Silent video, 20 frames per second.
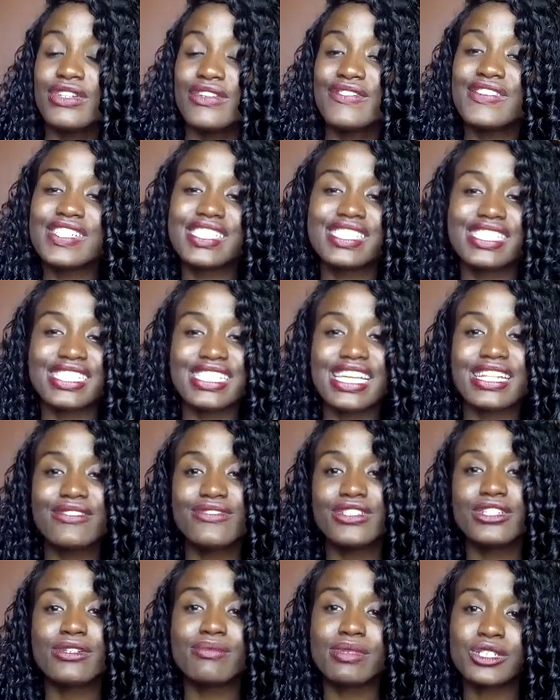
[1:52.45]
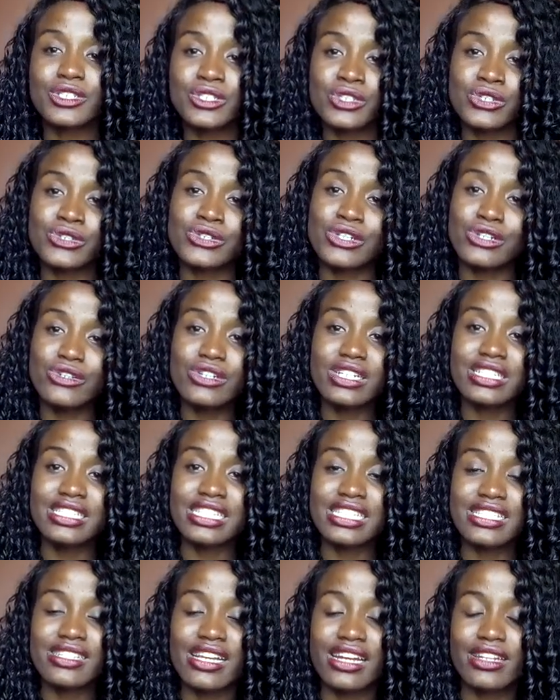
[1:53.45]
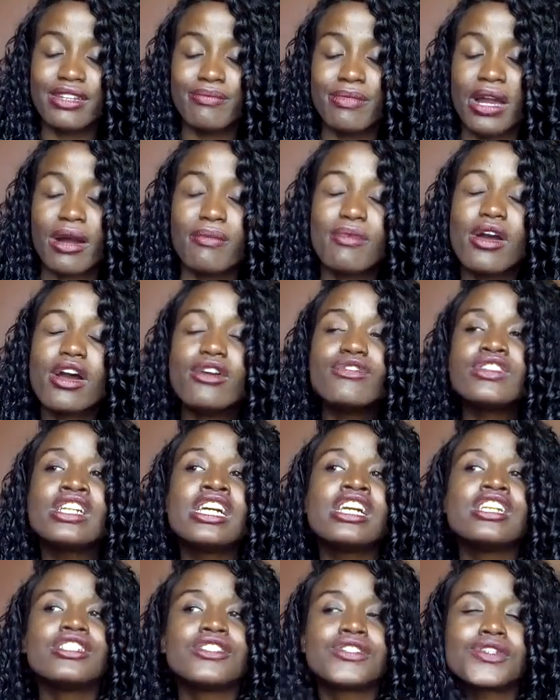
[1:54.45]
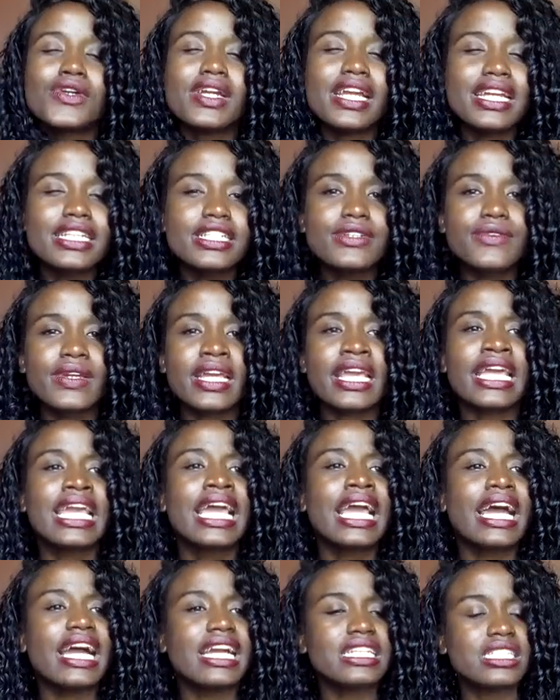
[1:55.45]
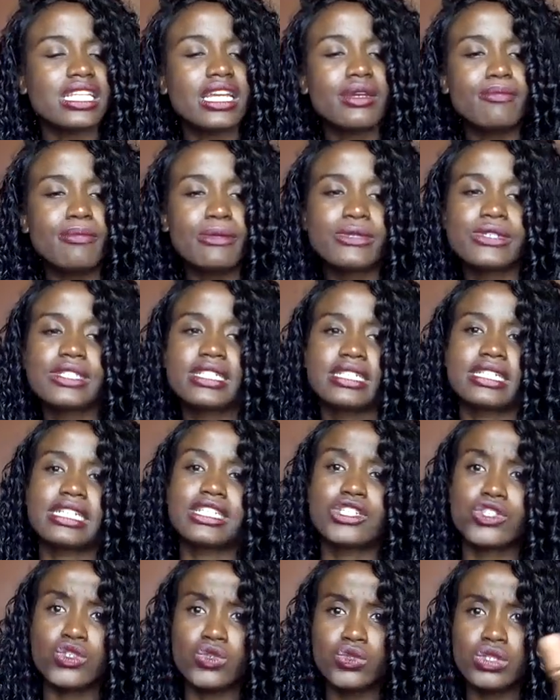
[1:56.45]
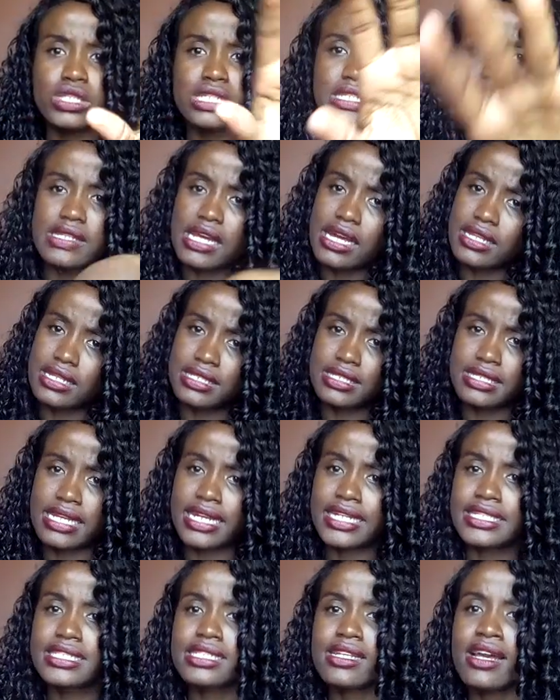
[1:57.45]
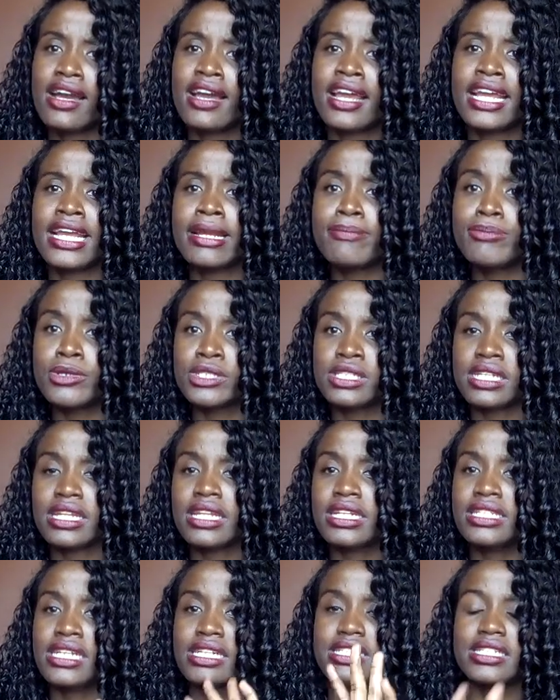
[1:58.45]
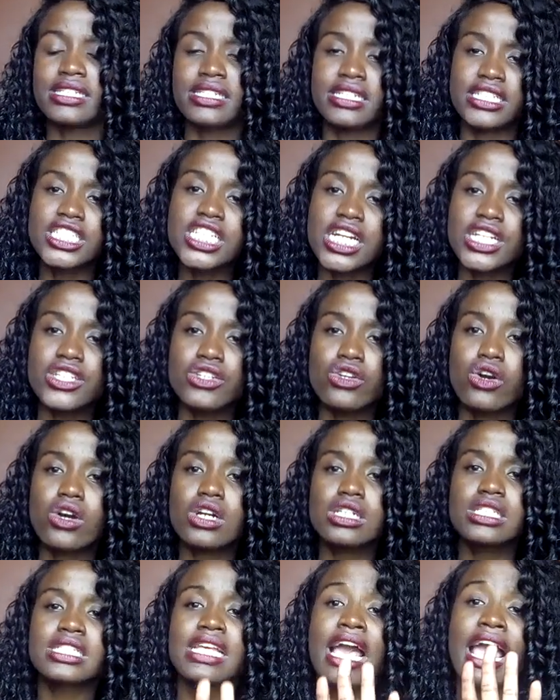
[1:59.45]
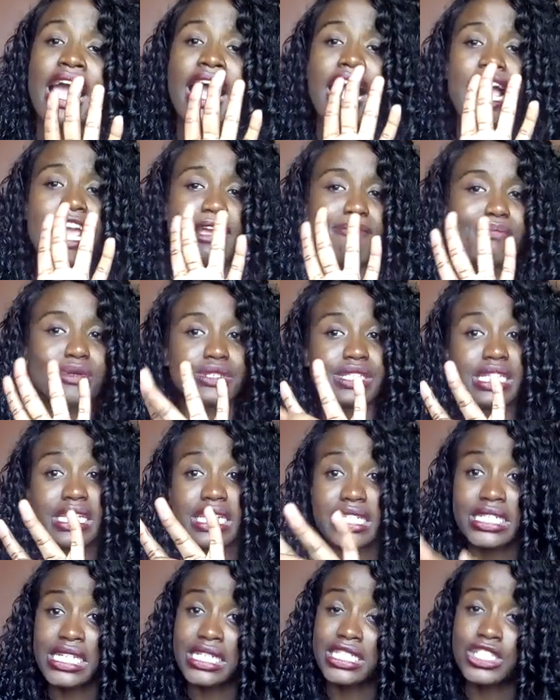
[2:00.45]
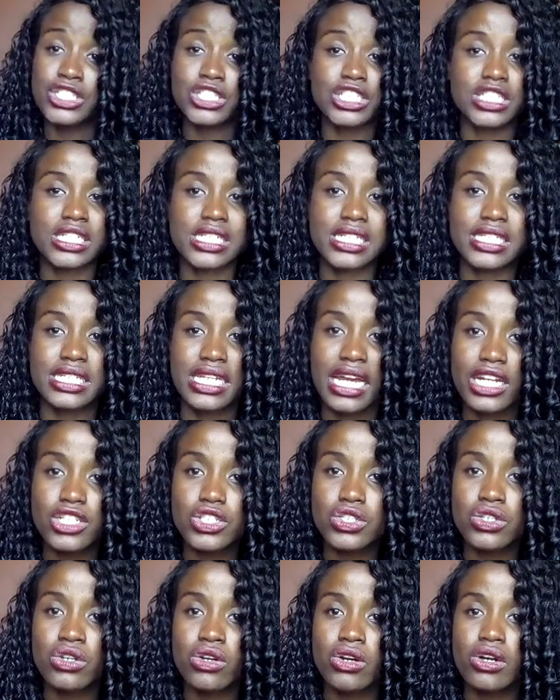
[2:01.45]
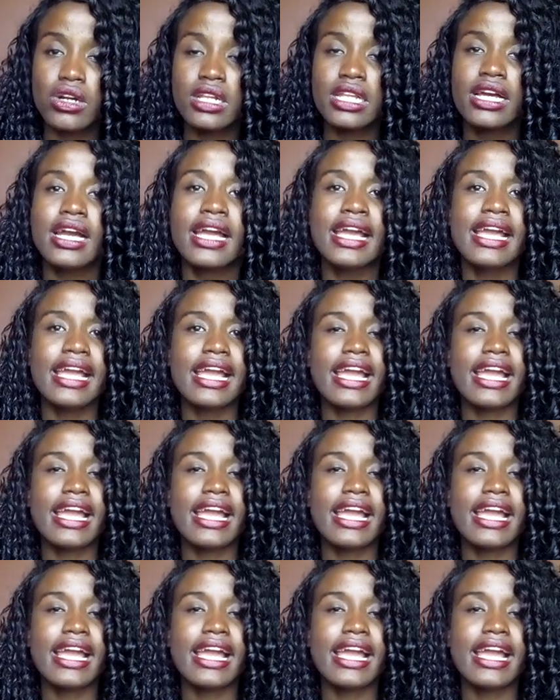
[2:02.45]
you haven't seen that video, make sure you look this card above. So anyway, I started posting it to this other sites. I posted it at Nature Not, I posted it at Shisha's Natural,